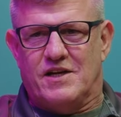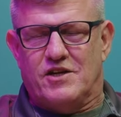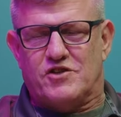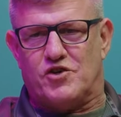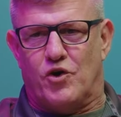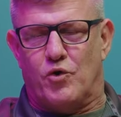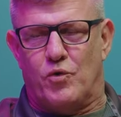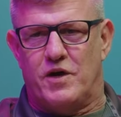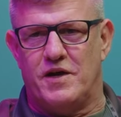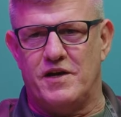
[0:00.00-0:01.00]

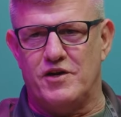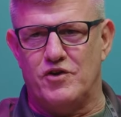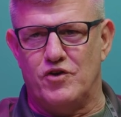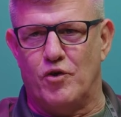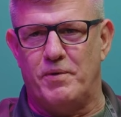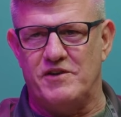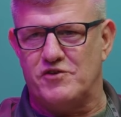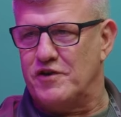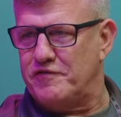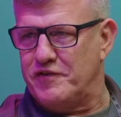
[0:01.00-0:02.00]
So nobody's
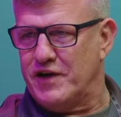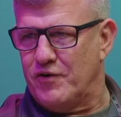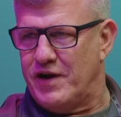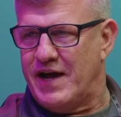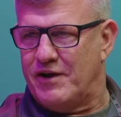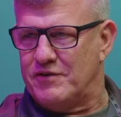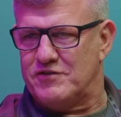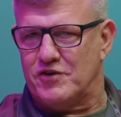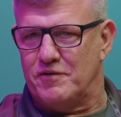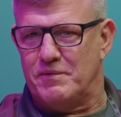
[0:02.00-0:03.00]
going to figure it out.
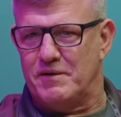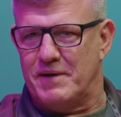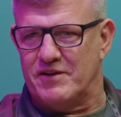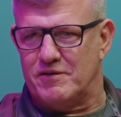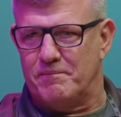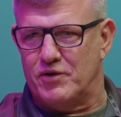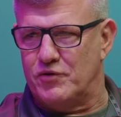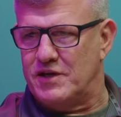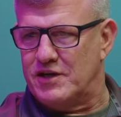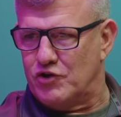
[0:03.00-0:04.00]
It's going to be about the
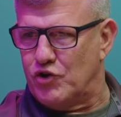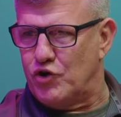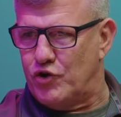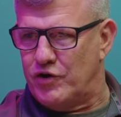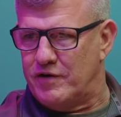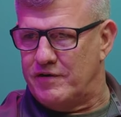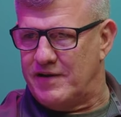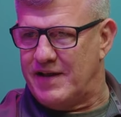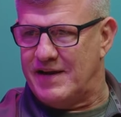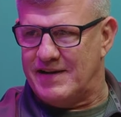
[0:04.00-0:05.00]
ability to learn
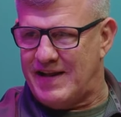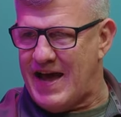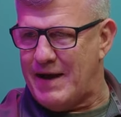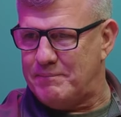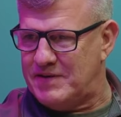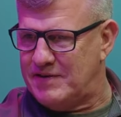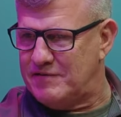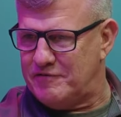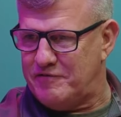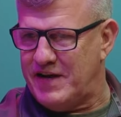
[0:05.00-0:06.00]
and adapt
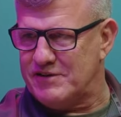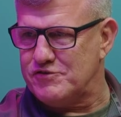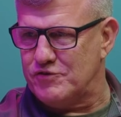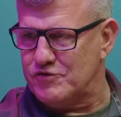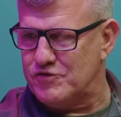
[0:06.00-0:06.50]
faster.